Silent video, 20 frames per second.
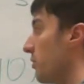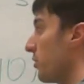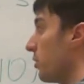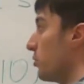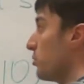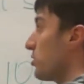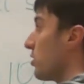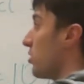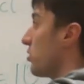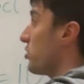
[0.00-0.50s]

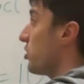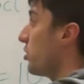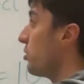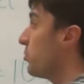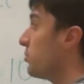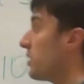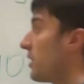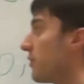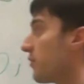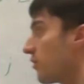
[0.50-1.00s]
those are two
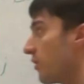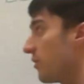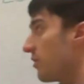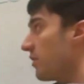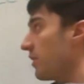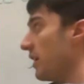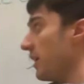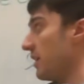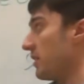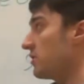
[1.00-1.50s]
different
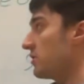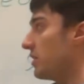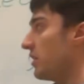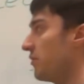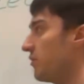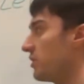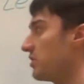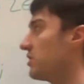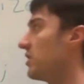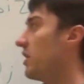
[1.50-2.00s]
things. If
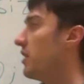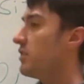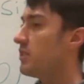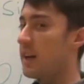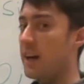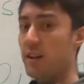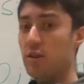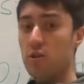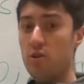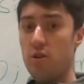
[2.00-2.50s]
it's in a
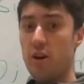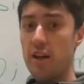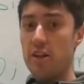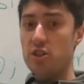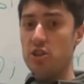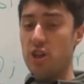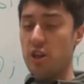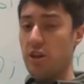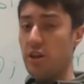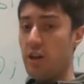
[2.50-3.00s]

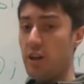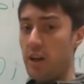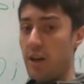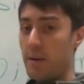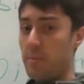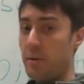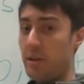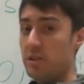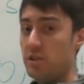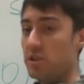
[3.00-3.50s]
declaration, it
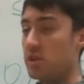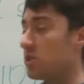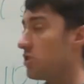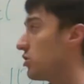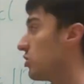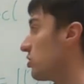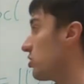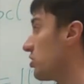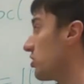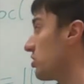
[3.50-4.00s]
means it's
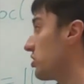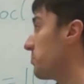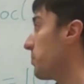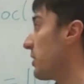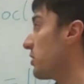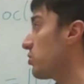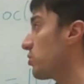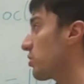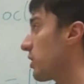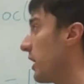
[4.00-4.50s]
just a
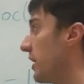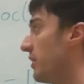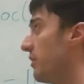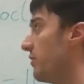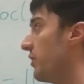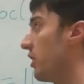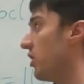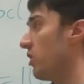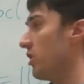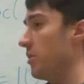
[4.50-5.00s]
special kind of
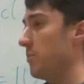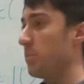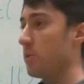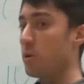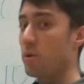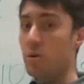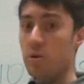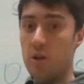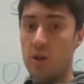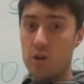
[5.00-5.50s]

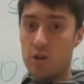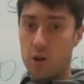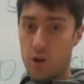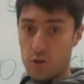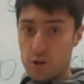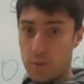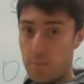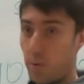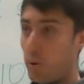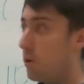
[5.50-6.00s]
variable
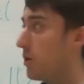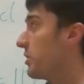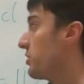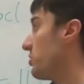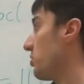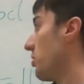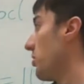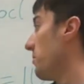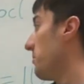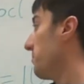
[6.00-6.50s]
called a
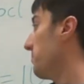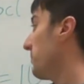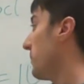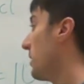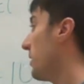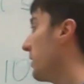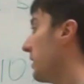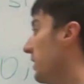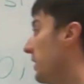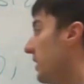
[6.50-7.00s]
pointer.
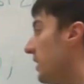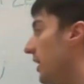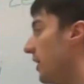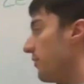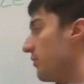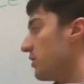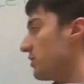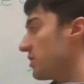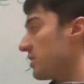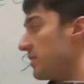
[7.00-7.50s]

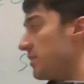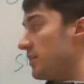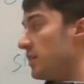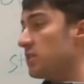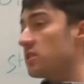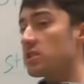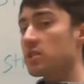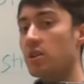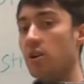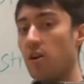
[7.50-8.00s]
If it's in
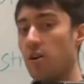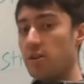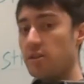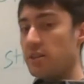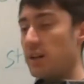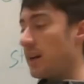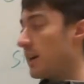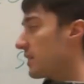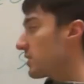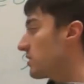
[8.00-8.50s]
this
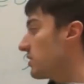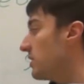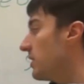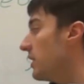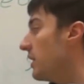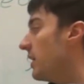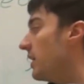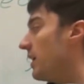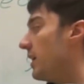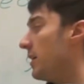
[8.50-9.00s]
context,
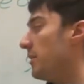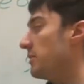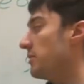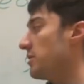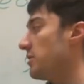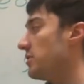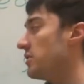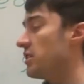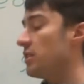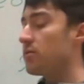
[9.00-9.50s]
it's
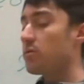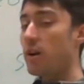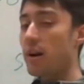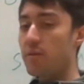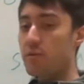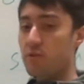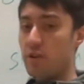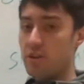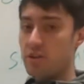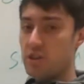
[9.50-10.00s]
a
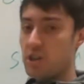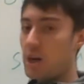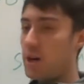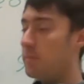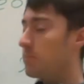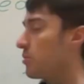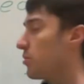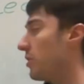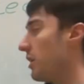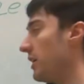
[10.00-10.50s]
dereference
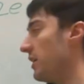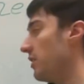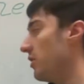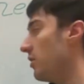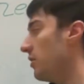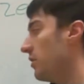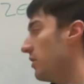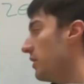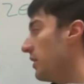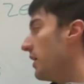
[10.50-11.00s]

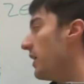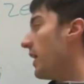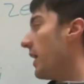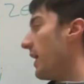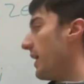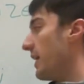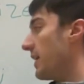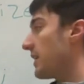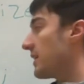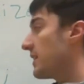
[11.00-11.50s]
operator,
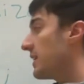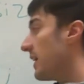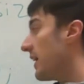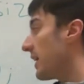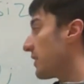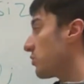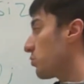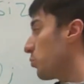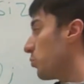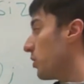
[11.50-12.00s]
and it
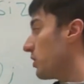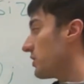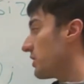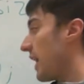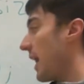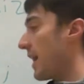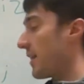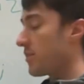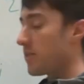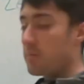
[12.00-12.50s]
gets what's
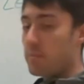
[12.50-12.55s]
at the